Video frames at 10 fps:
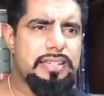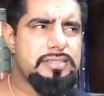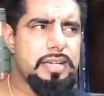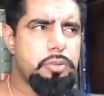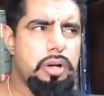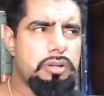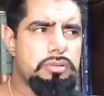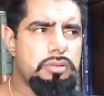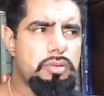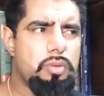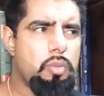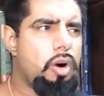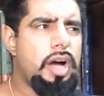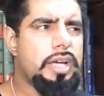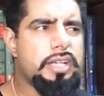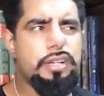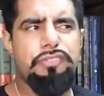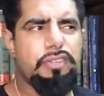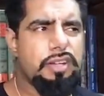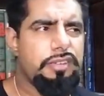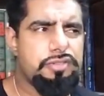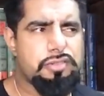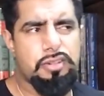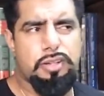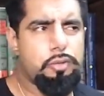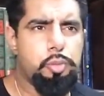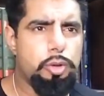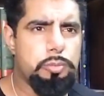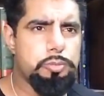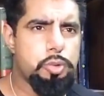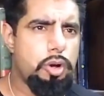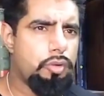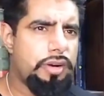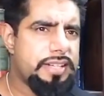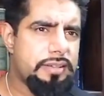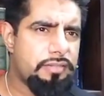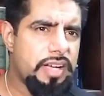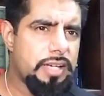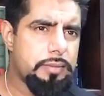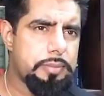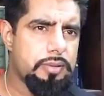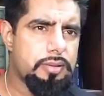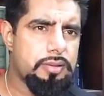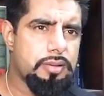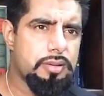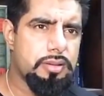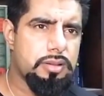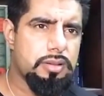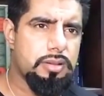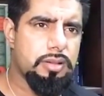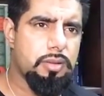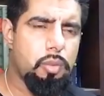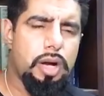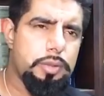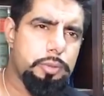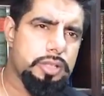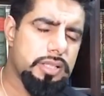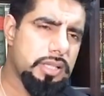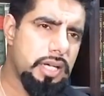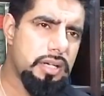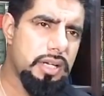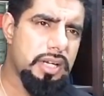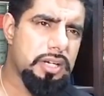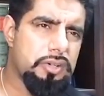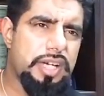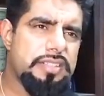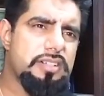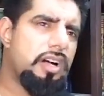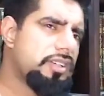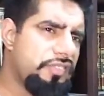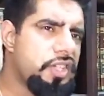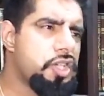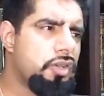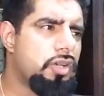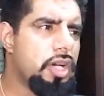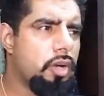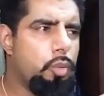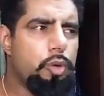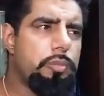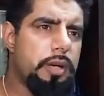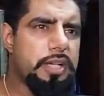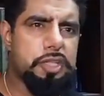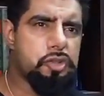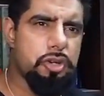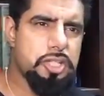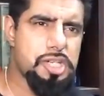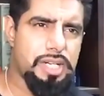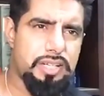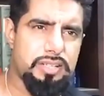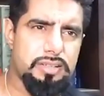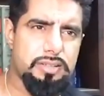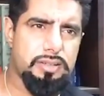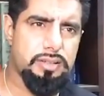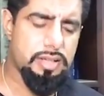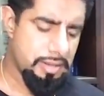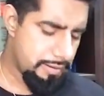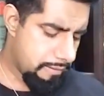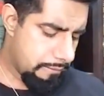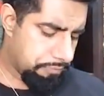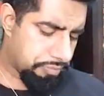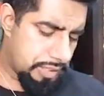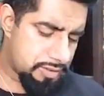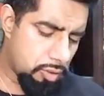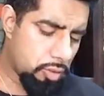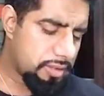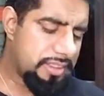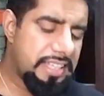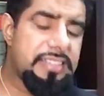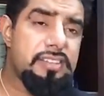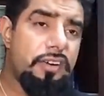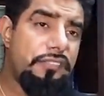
said, well, why if wombs were already available? Why would Allah create an artificial womb-like structure? So look, these are